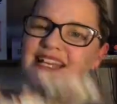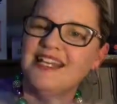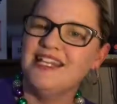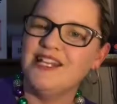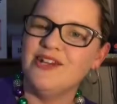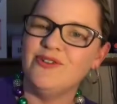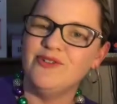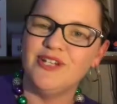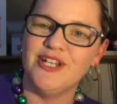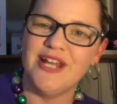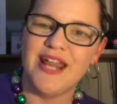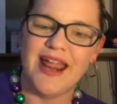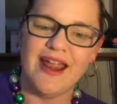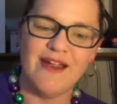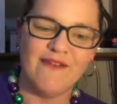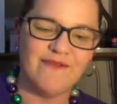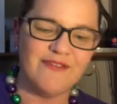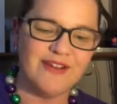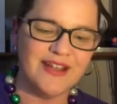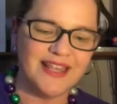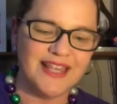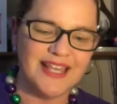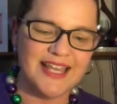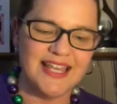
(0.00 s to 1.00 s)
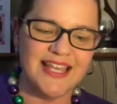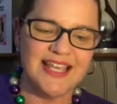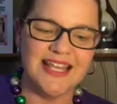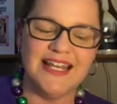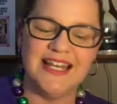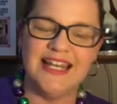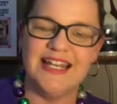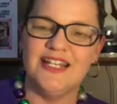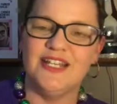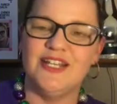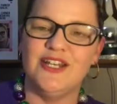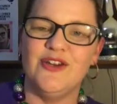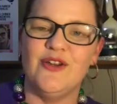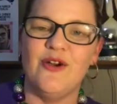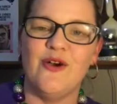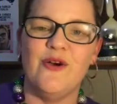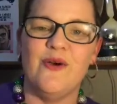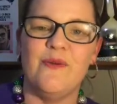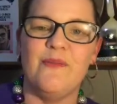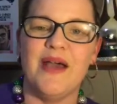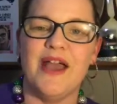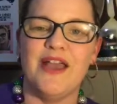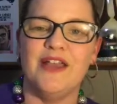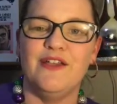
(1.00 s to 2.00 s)
Tells you everything you need to
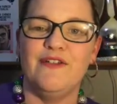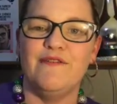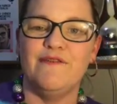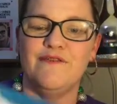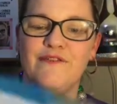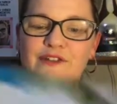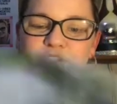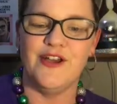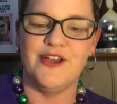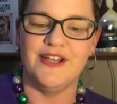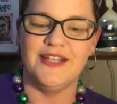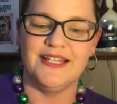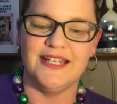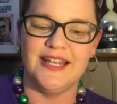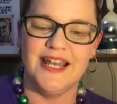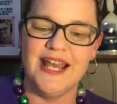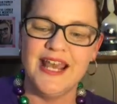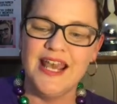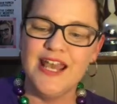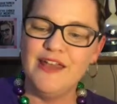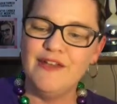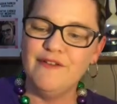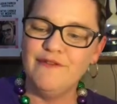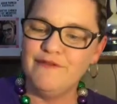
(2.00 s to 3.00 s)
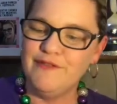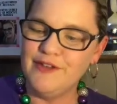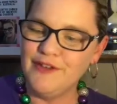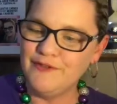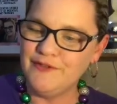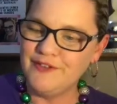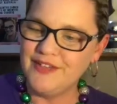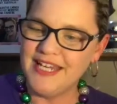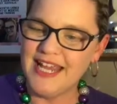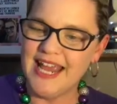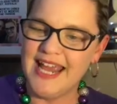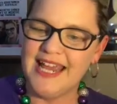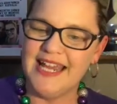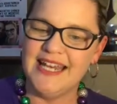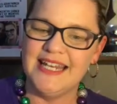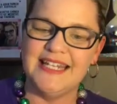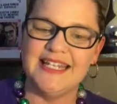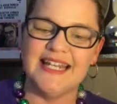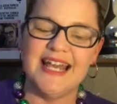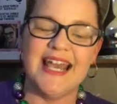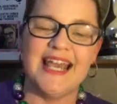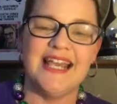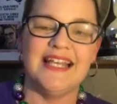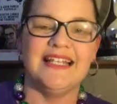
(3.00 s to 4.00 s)
know about your first
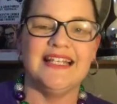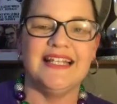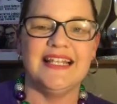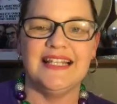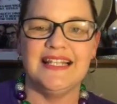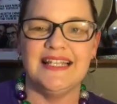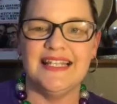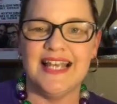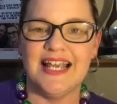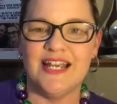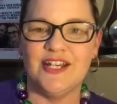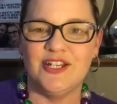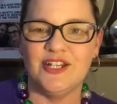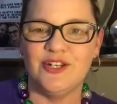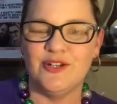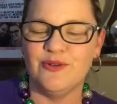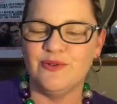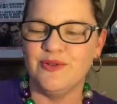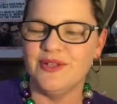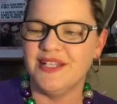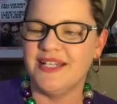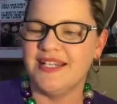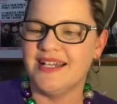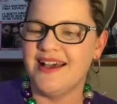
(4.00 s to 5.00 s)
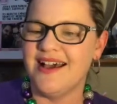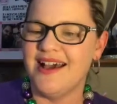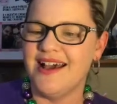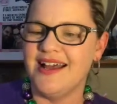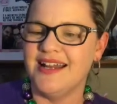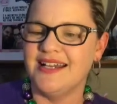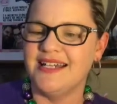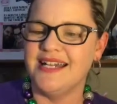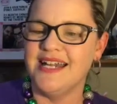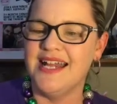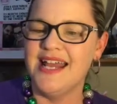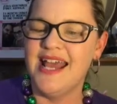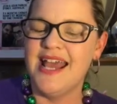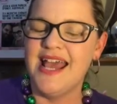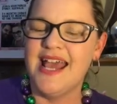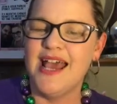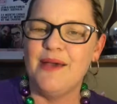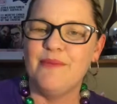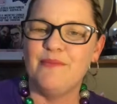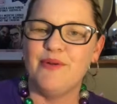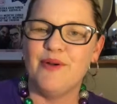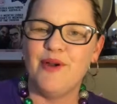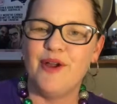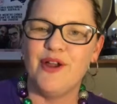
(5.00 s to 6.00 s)
fifteen day sensational start
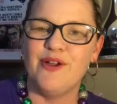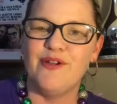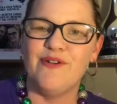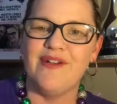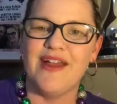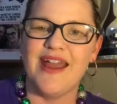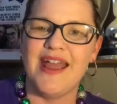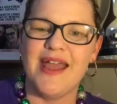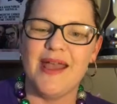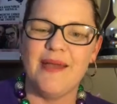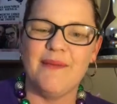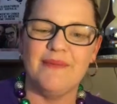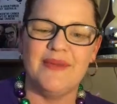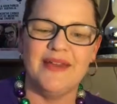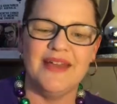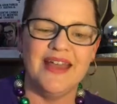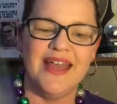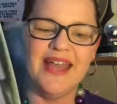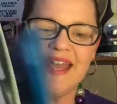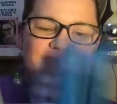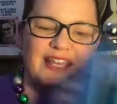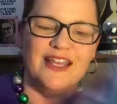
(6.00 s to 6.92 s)
program,